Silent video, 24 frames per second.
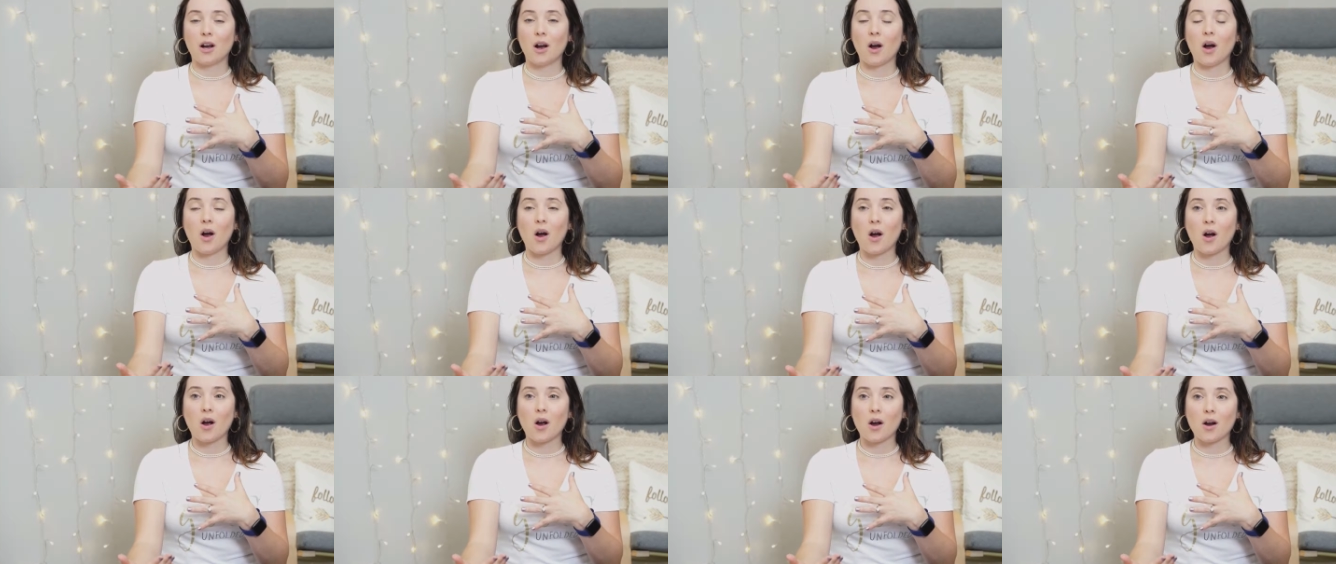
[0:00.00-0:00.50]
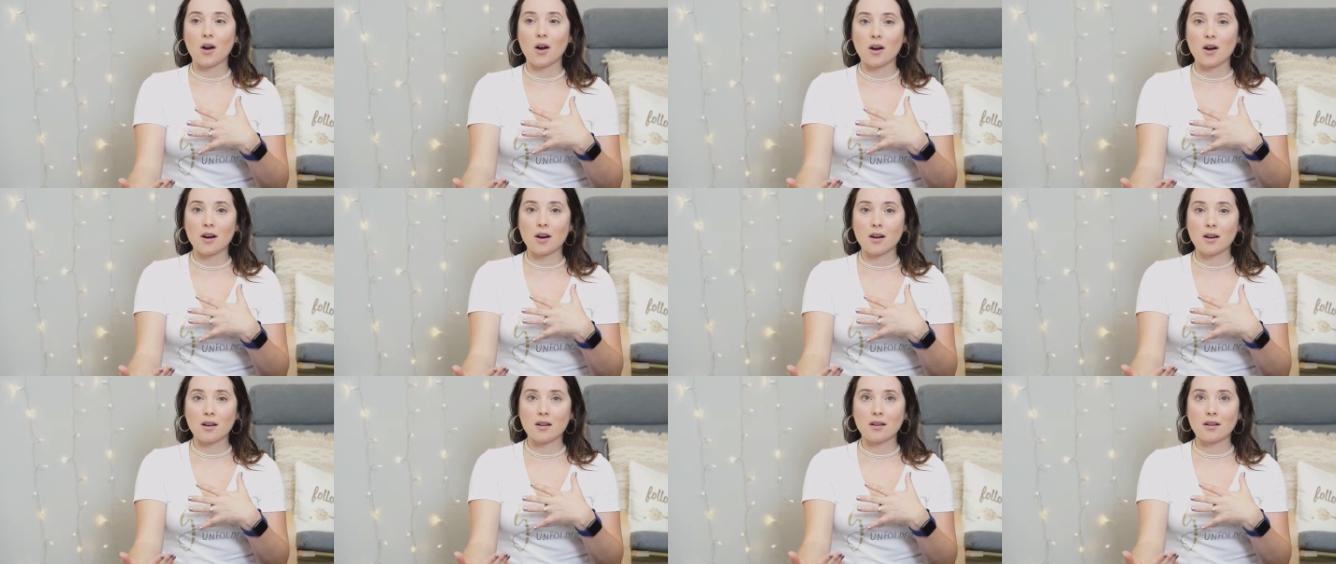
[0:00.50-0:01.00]

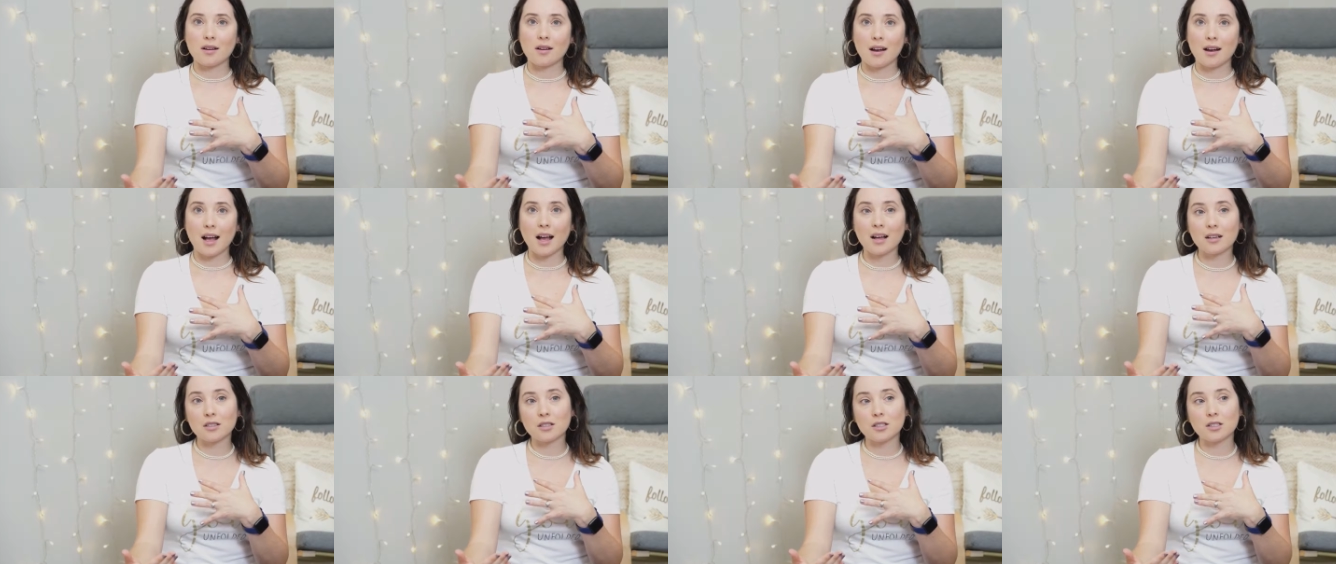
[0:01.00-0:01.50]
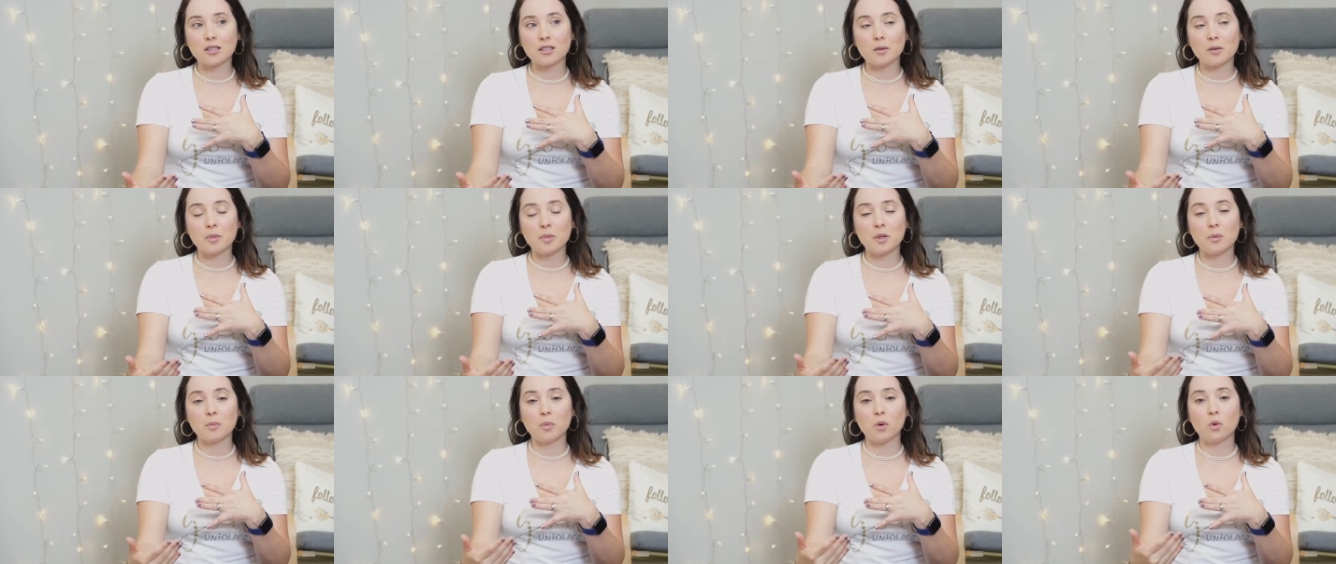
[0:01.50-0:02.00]
are actually
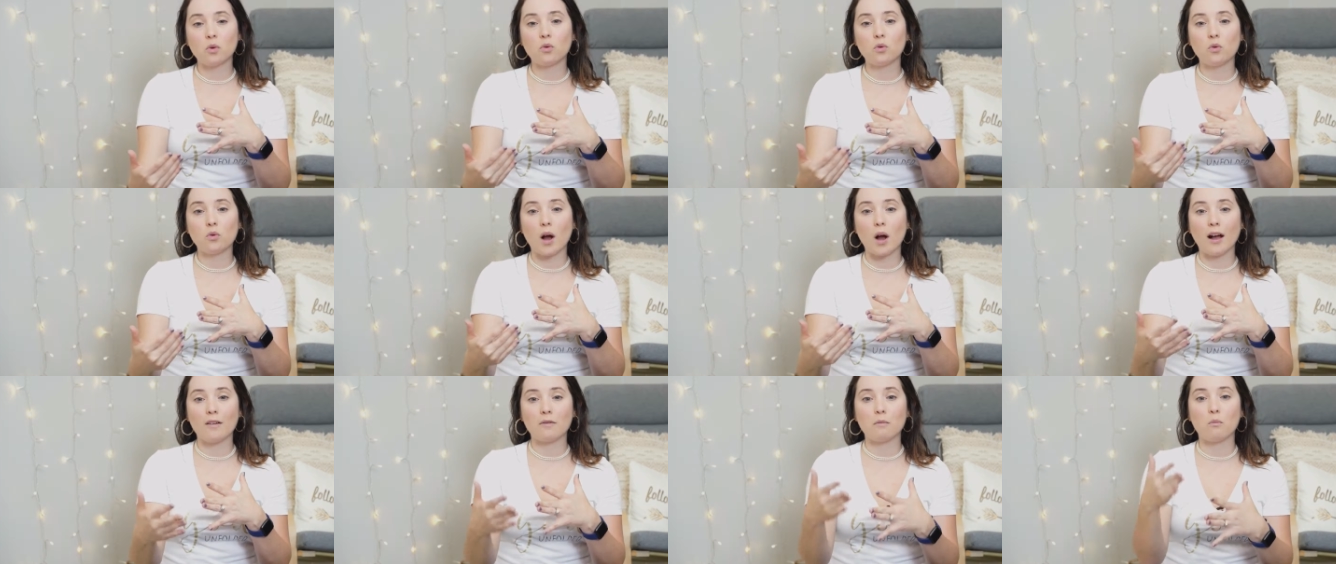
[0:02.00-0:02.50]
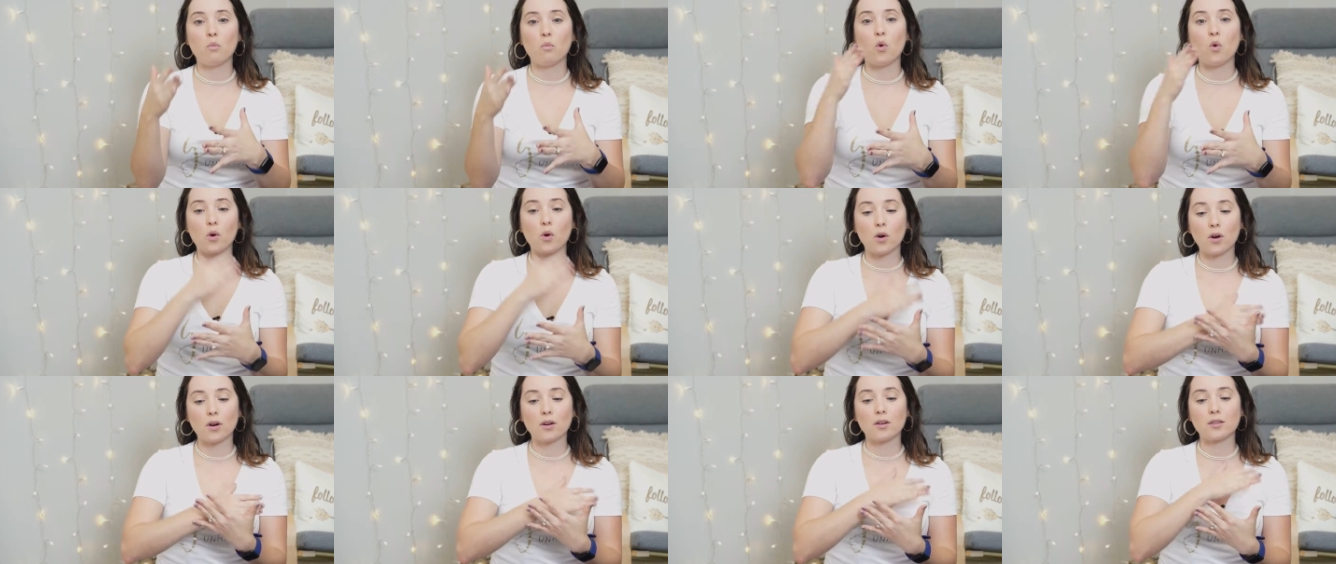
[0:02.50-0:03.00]
people who have
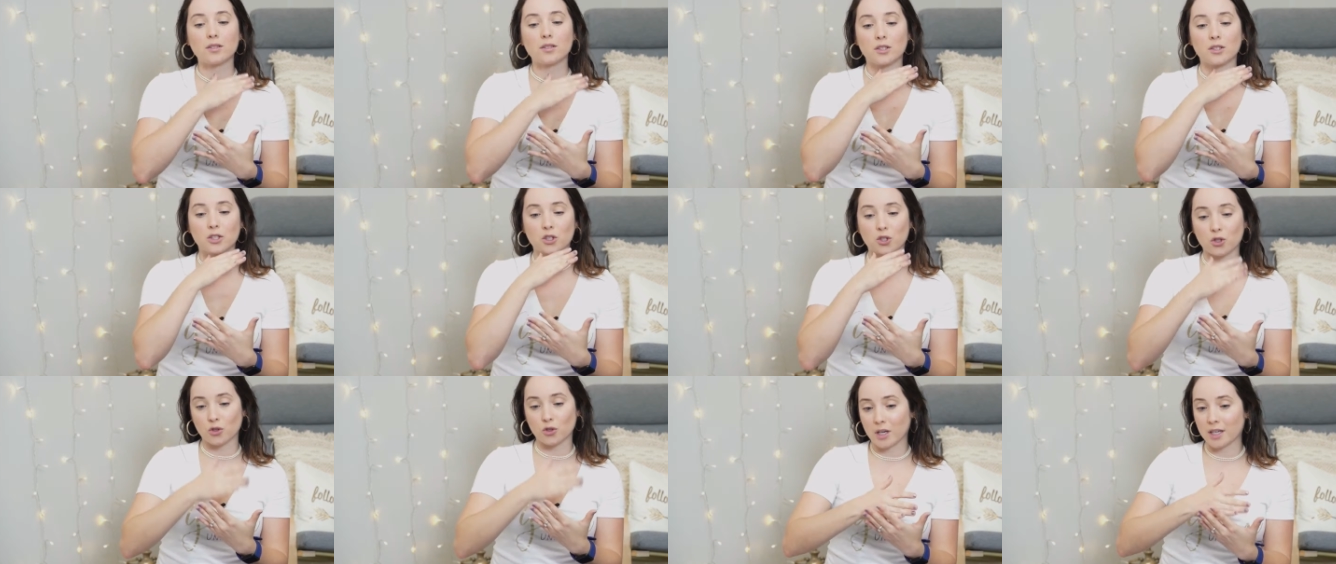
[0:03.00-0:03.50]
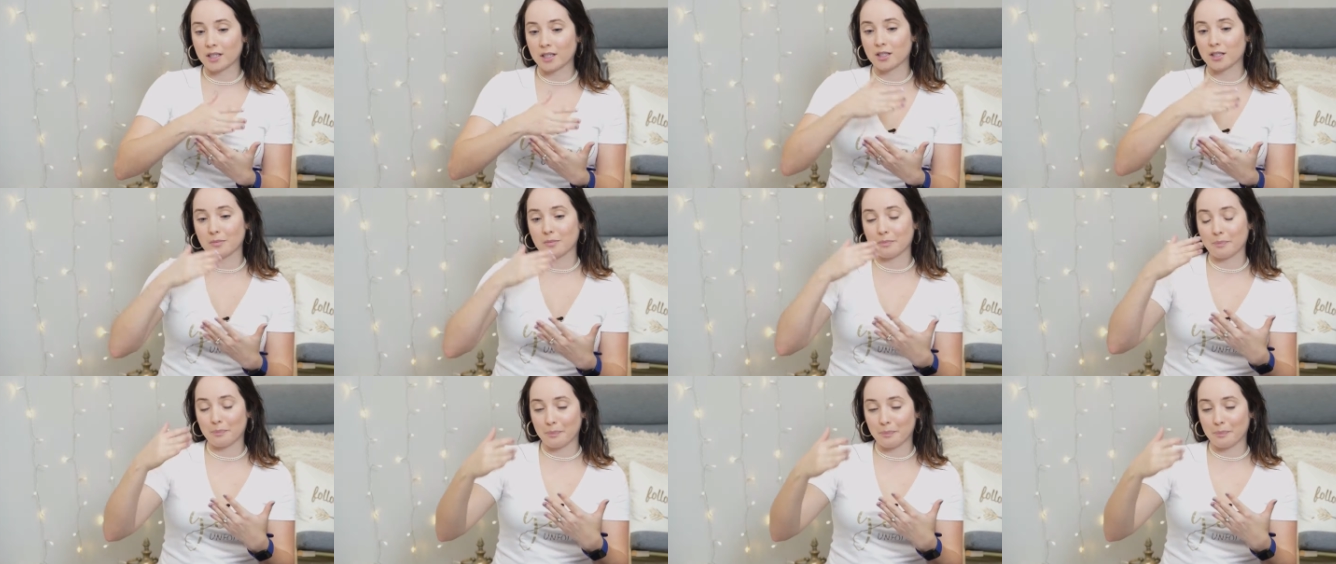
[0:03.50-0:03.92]
more strict